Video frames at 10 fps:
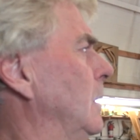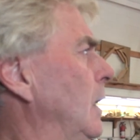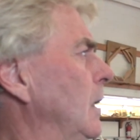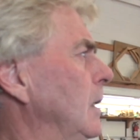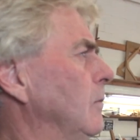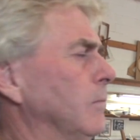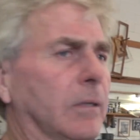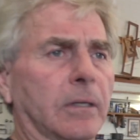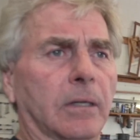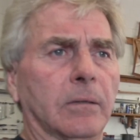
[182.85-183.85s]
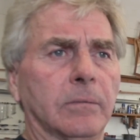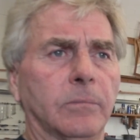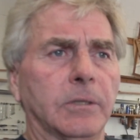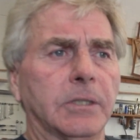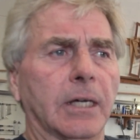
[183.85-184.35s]
And then
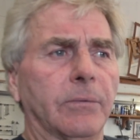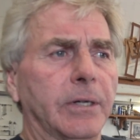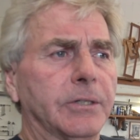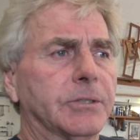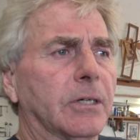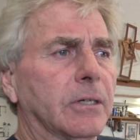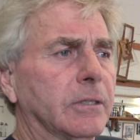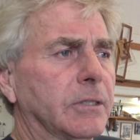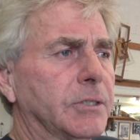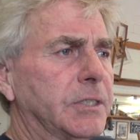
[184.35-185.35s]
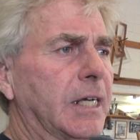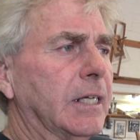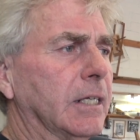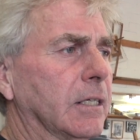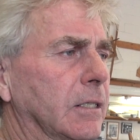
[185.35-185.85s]
we got Rich started on the
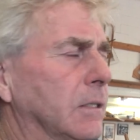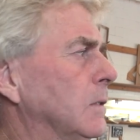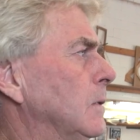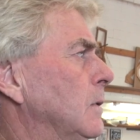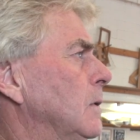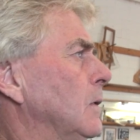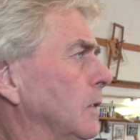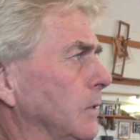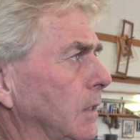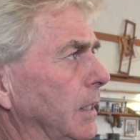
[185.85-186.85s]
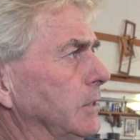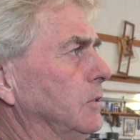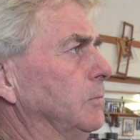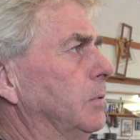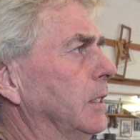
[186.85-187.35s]
sanding on the last
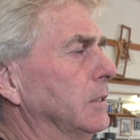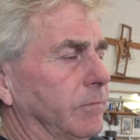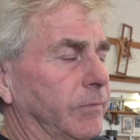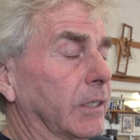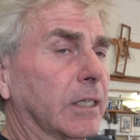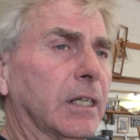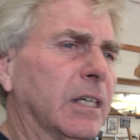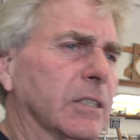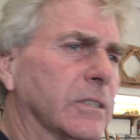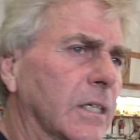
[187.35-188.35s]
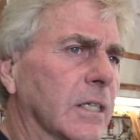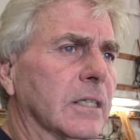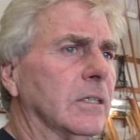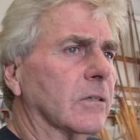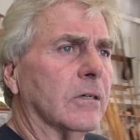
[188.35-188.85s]
2 planks. In fact, I think he's done,
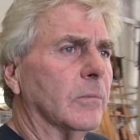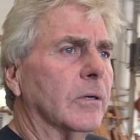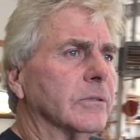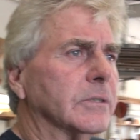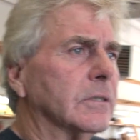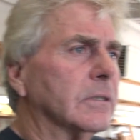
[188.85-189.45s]
isn't he, or almost?